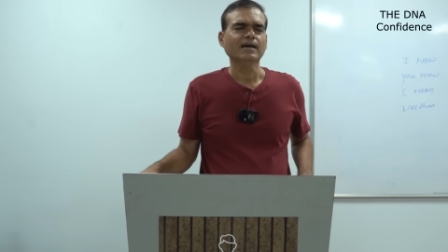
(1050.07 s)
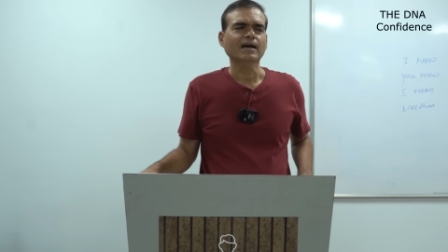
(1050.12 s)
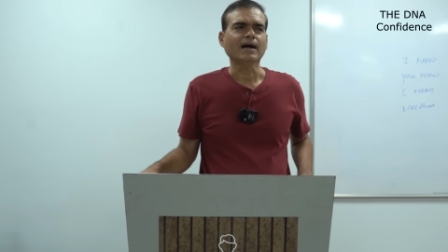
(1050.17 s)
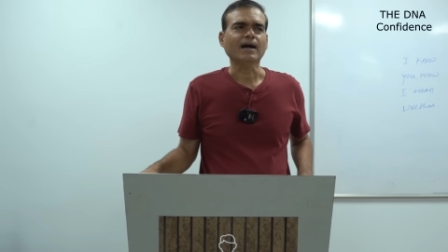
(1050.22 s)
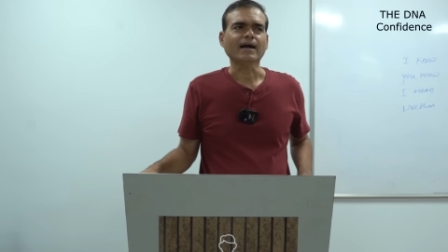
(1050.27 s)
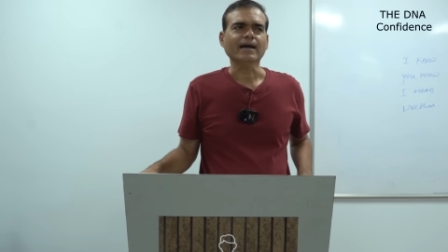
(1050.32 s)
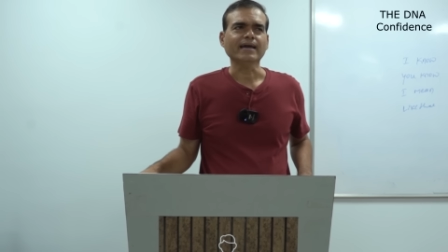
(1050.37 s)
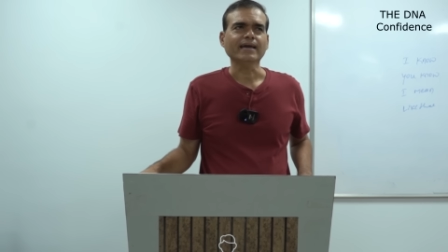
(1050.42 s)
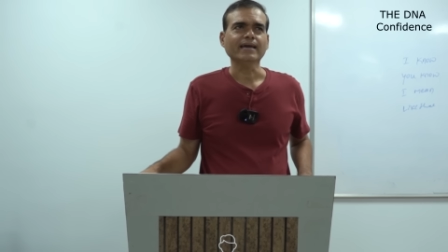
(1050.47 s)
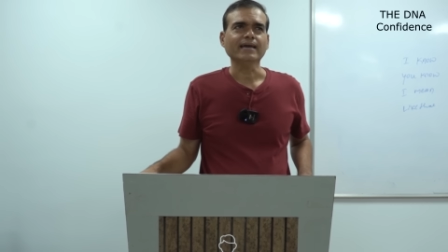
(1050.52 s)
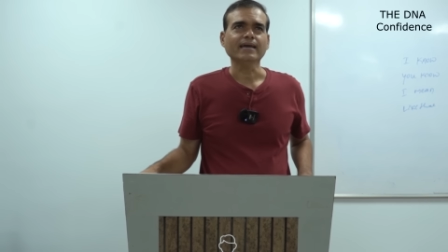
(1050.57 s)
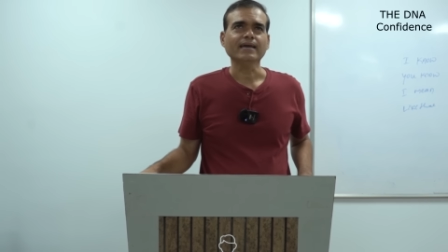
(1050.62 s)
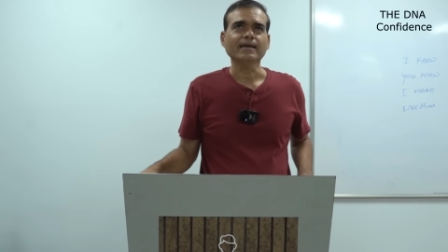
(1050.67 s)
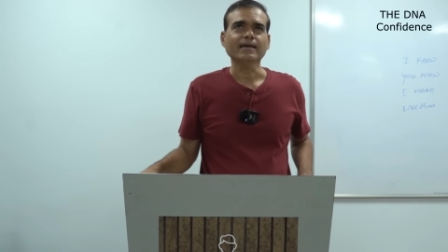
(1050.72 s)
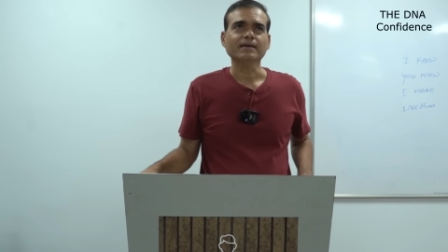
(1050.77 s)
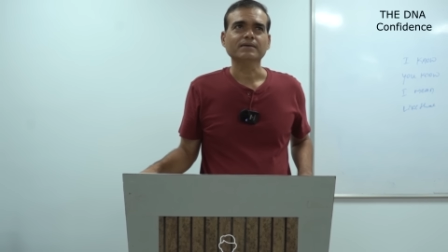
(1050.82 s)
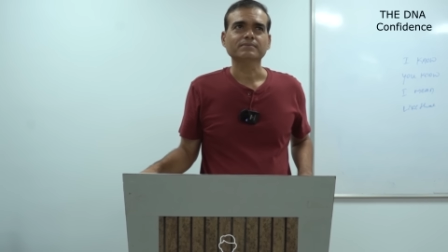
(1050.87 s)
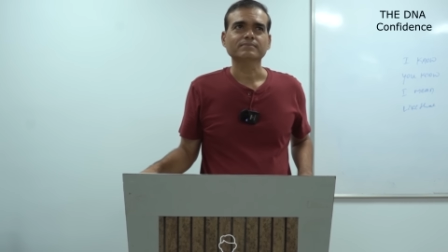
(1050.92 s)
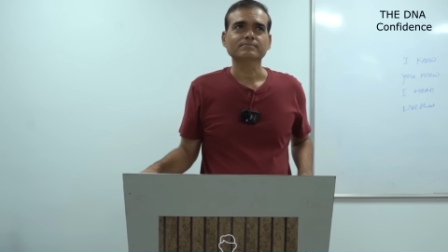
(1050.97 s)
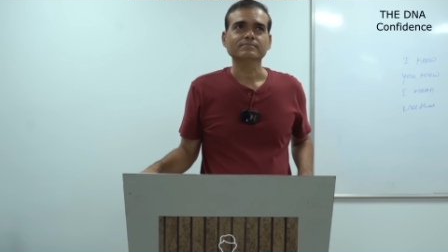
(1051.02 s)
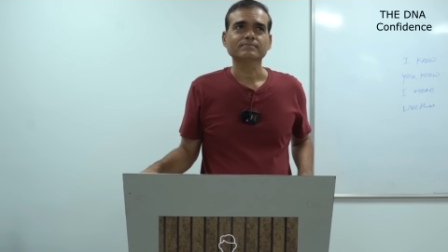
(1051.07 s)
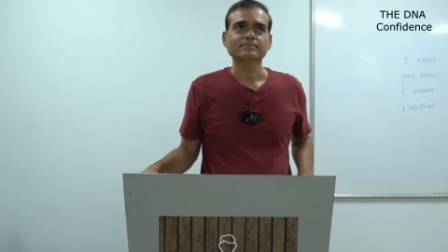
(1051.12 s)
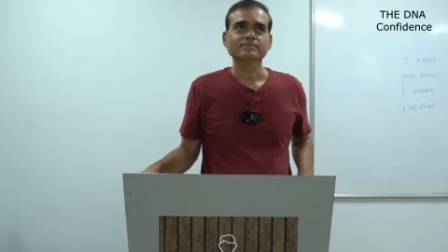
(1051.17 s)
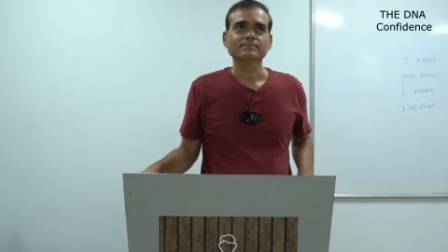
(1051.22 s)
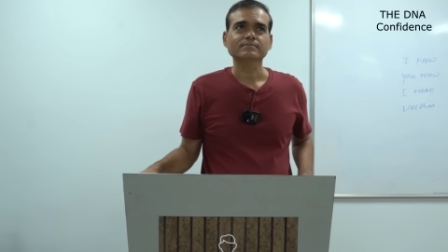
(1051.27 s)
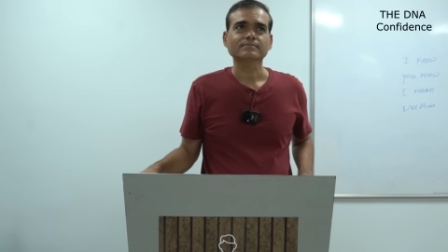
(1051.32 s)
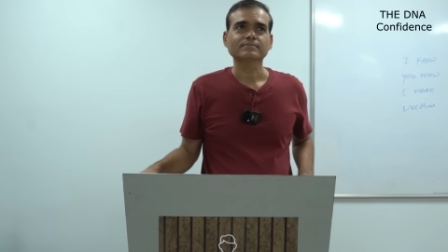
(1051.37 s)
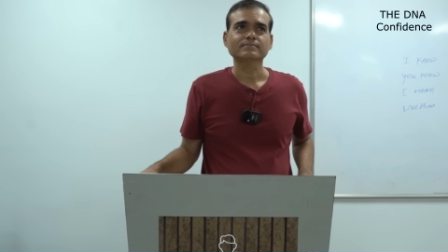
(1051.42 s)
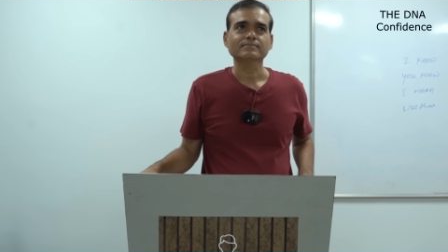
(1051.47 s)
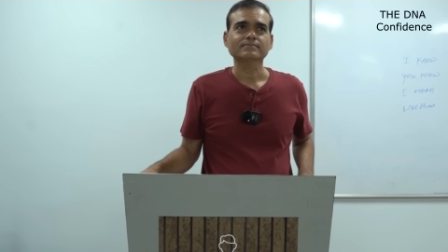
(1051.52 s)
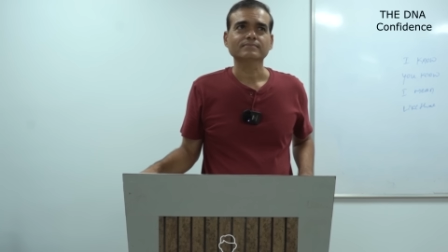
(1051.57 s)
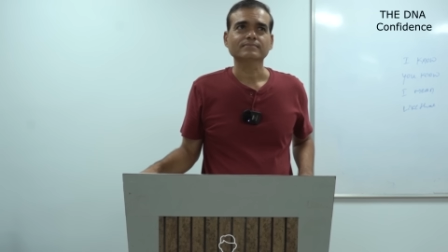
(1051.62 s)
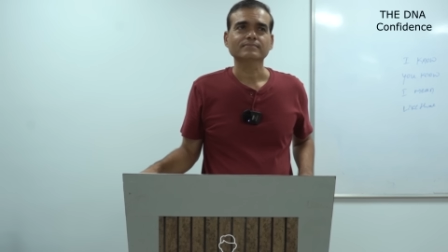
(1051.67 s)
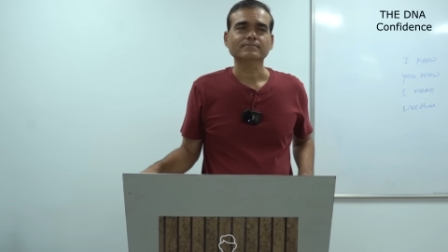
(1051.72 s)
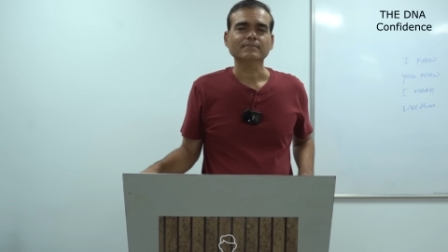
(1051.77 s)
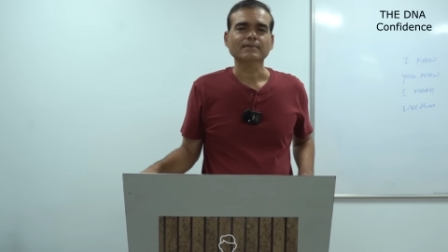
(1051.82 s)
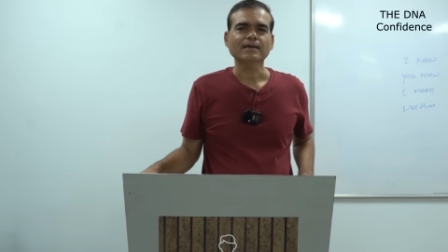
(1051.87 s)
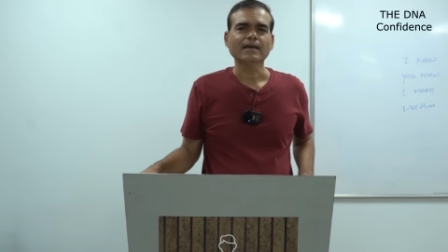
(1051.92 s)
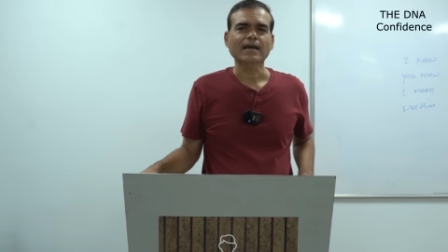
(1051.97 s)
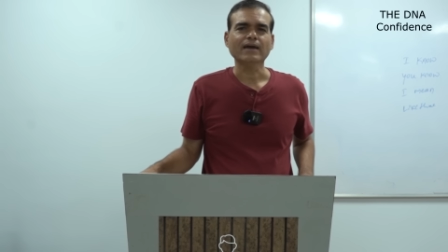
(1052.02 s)
I
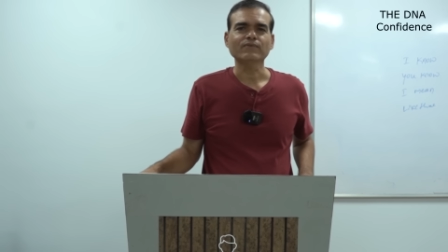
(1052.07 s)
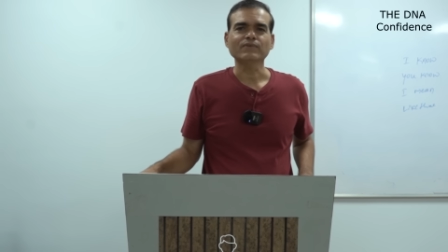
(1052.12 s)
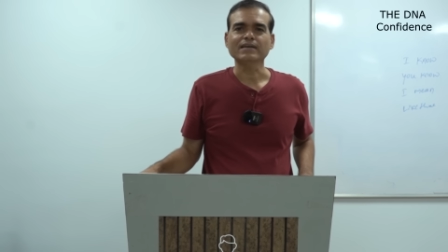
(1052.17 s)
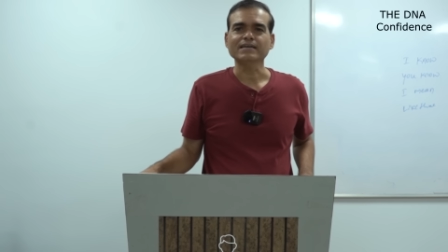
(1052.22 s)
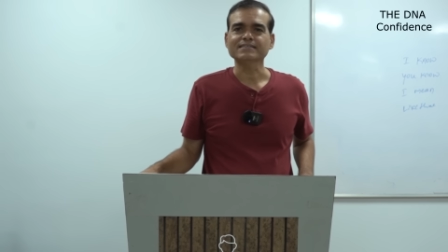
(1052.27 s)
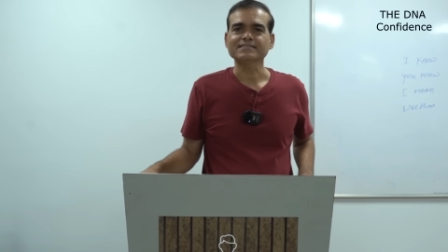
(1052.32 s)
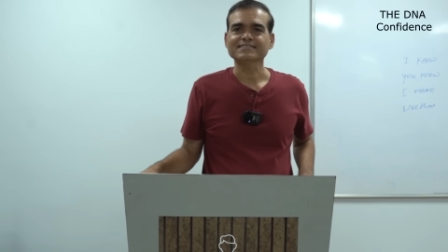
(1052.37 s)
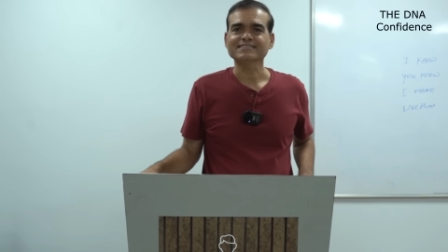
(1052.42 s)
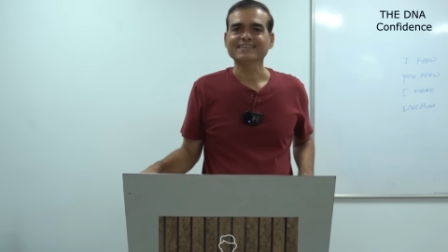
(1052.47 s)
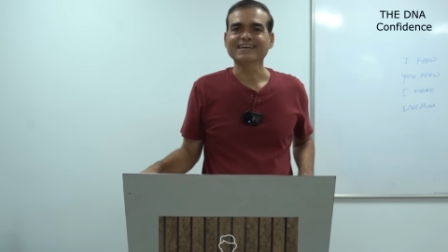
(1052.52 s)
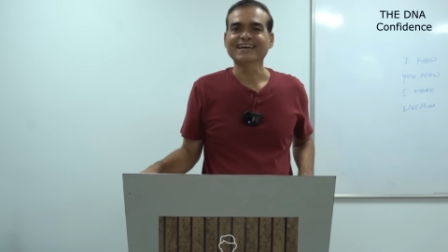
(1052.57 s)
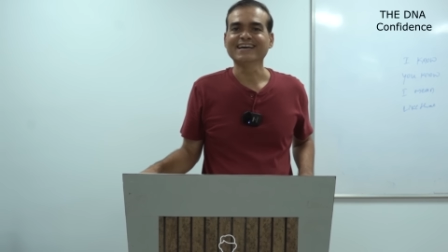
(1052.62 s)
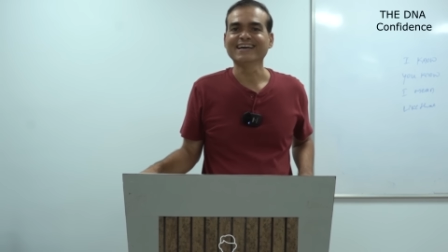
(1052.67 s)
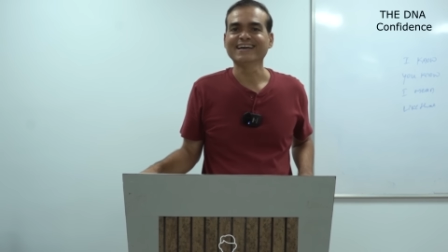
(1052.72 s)
have less,